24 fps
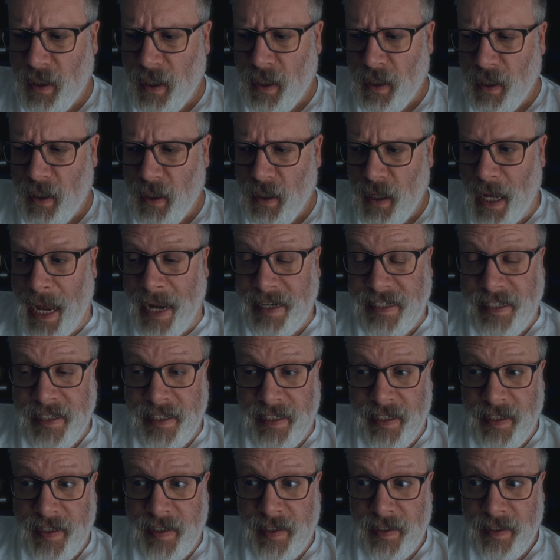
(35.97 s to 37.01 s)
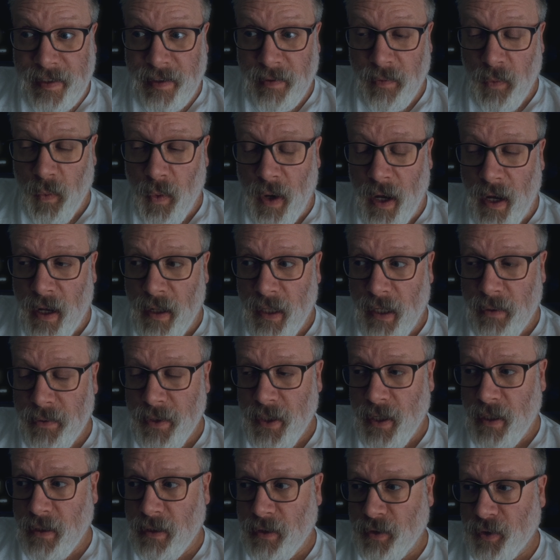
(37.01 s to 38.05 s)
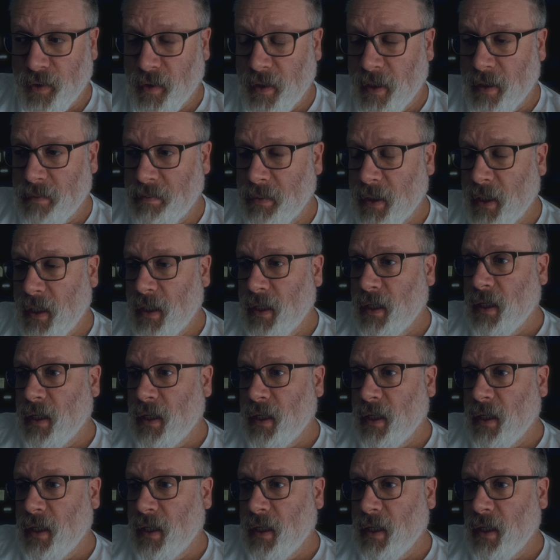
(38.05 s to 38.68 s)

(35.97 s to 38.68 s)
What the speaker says: I did, while I was on the trip,